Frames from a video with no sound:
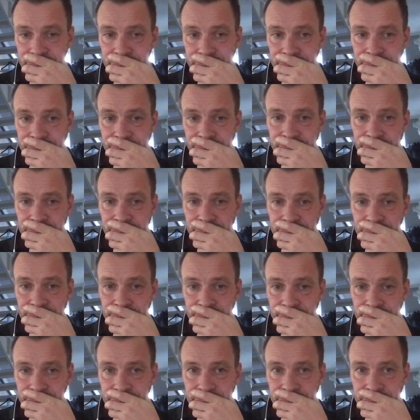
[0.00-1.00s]
How should
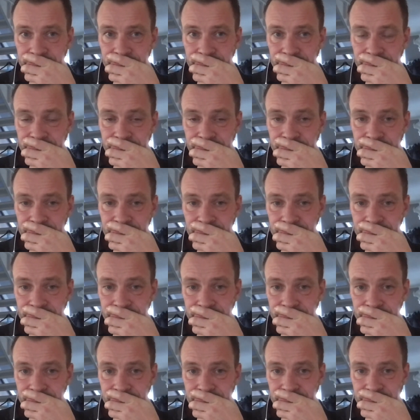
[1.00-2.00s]
they start
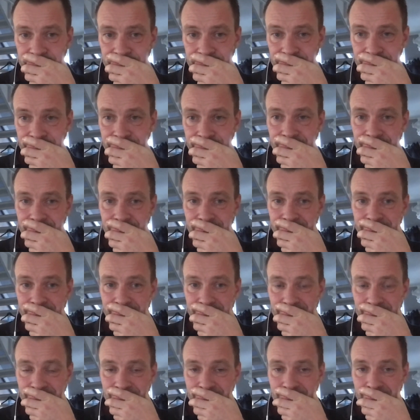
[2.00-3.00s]
in
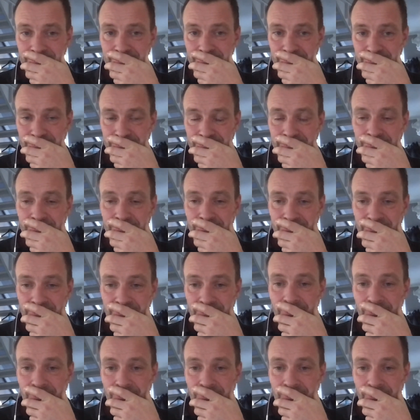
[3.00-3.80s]
a way?